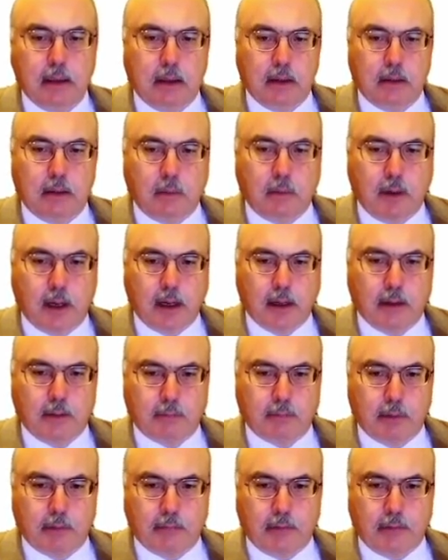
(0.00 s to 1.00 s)

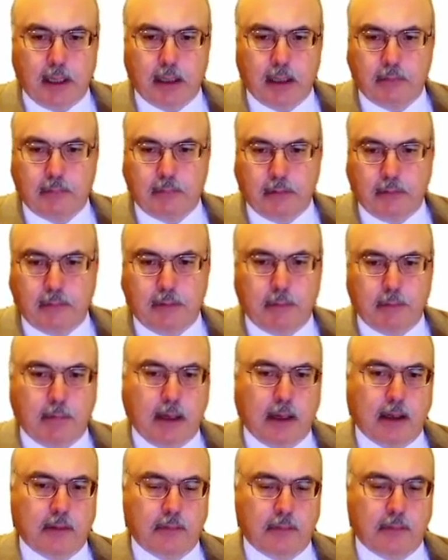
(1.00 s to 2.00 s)
Whereas Rosita is 60
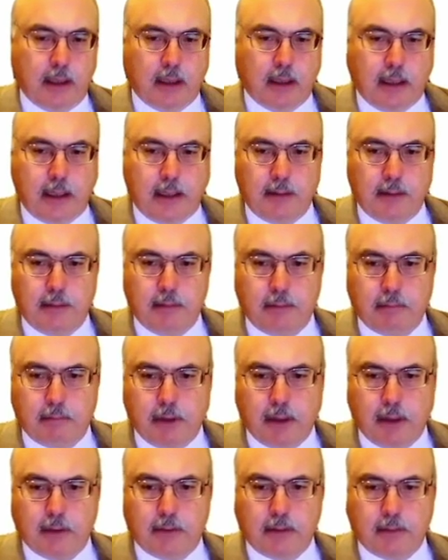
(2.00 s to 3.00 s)
miles inland,
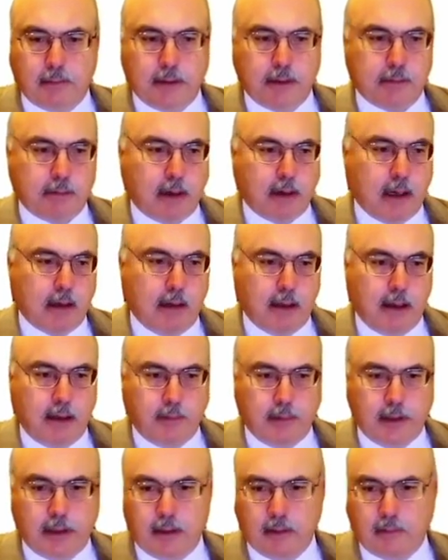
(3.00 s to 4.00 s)
relatively dry
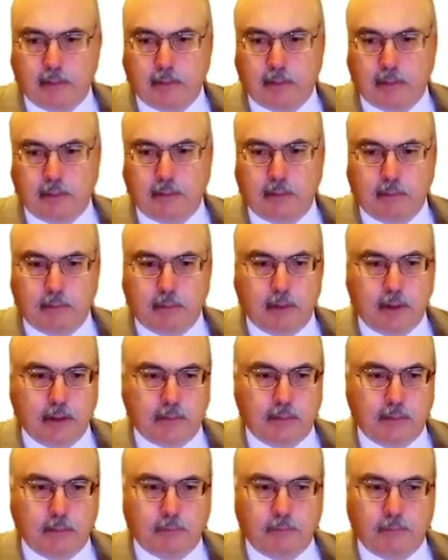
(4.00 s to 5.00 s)
climate. And so
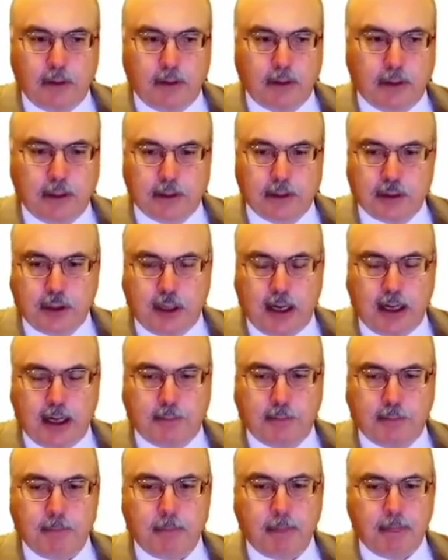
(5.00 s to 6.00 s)
it's in very good
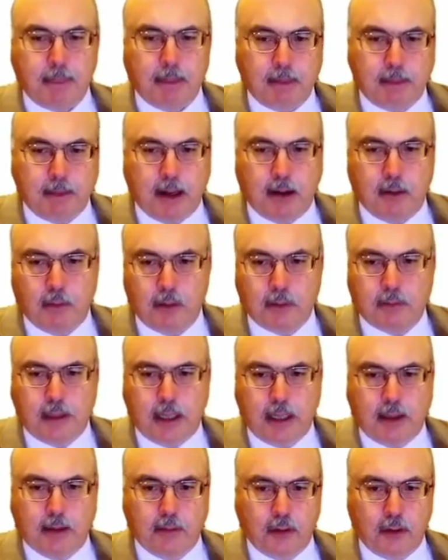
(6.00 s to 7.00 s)
shape. Now, it will
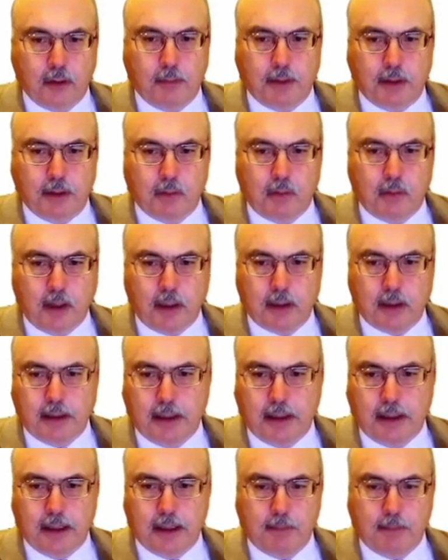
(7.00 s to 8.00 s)
take a little bit of work to
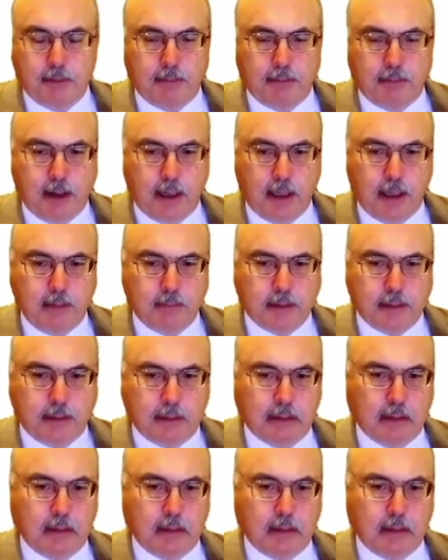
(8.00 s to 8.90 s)
get it up and running, but